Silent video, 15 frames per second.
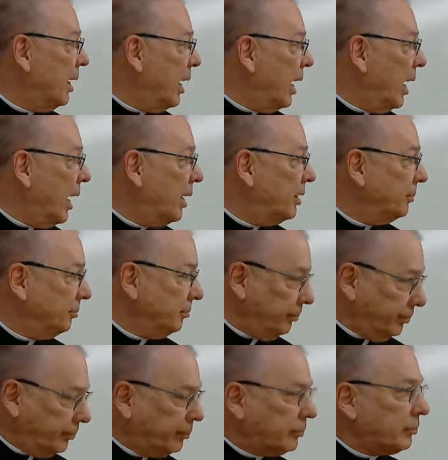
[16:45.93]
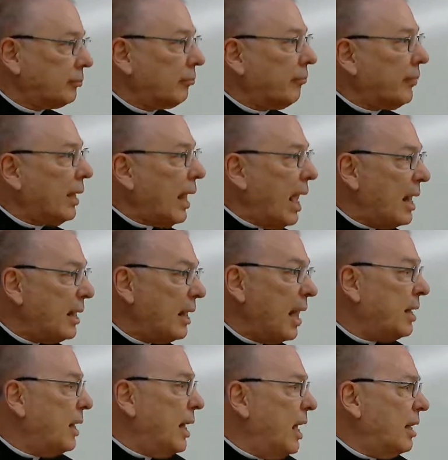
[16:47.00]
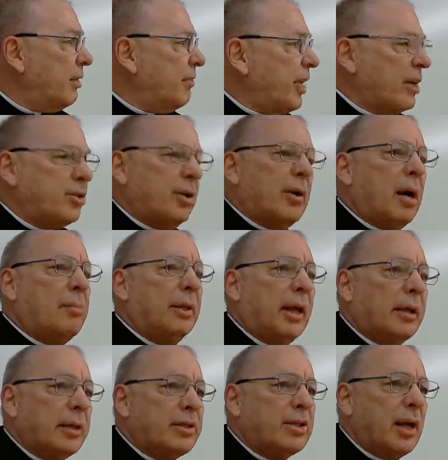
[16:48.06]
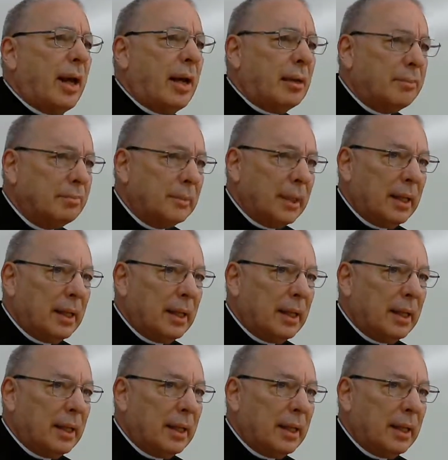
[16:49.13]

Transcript: And again, it affects your homiletic style